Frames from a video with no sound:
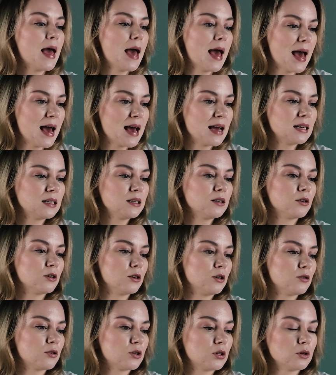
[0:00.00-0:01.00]
and you
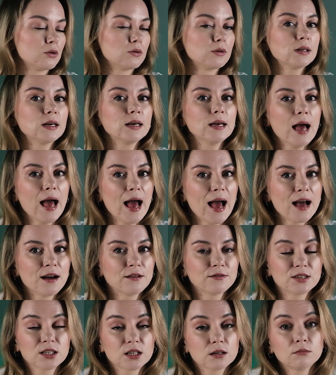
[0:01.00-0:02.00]
can also
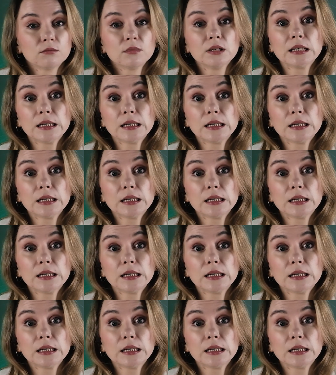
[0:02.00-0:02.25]
have some